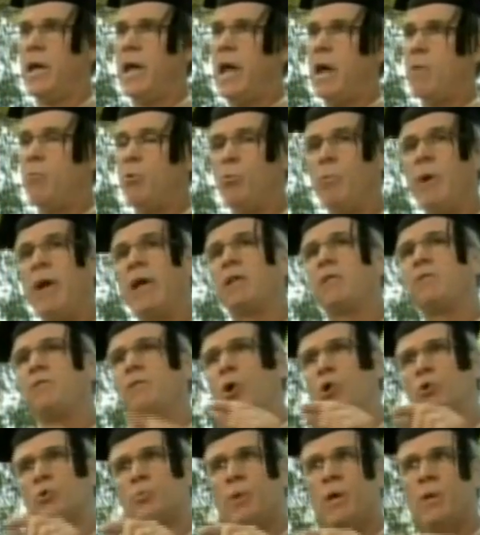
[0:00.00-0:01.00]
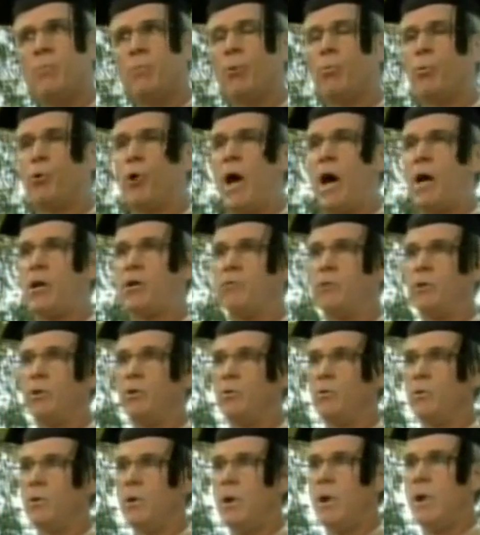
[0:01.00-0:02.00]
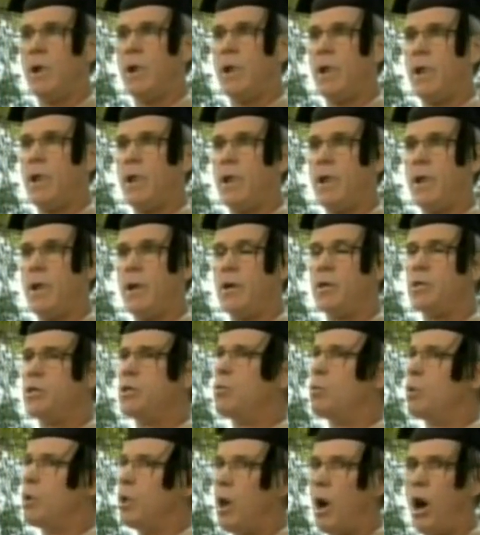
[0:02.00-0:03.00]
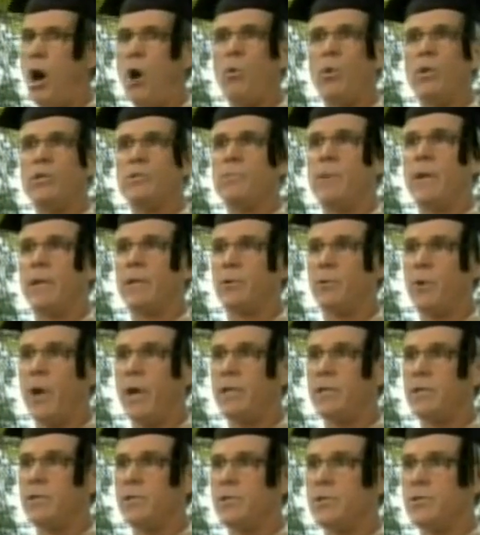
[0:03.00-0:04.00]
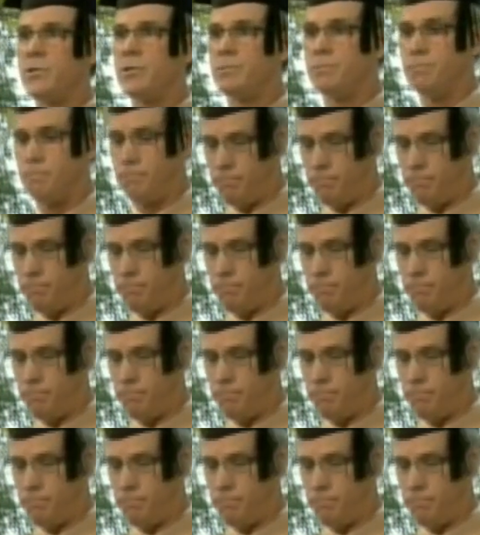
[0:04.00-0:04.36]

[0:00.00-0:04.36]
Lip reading: and will make those people proud of you, you will always make the right decision.